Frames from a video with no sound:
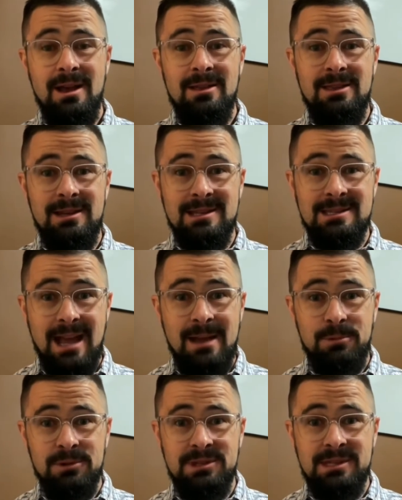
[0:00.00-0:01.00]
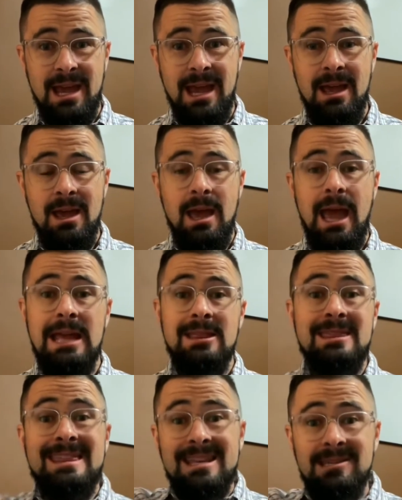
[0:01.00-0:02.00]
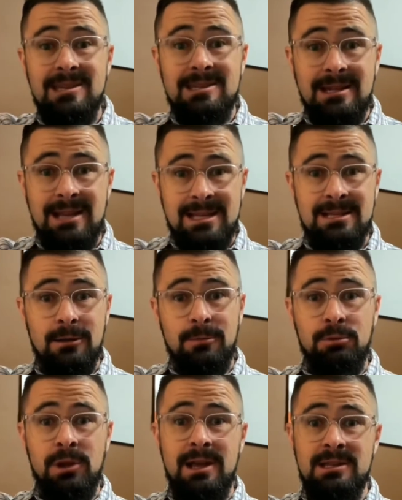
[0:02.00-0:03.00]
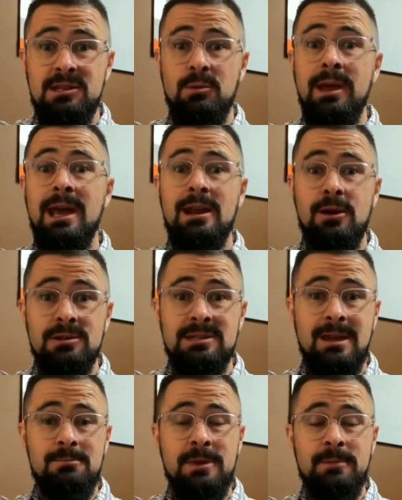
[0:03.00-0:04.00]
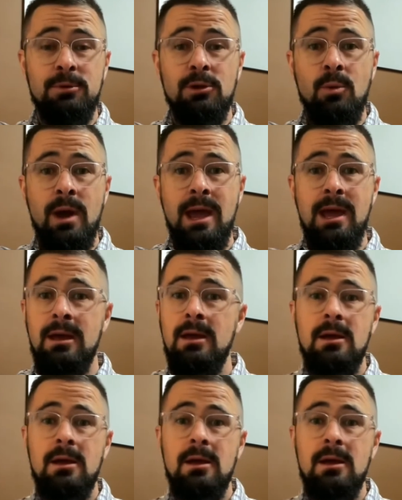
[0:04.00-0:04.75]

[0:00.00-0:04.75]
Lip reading: the disciples say, "Hey, this is a desolate place, so we got to go send people away."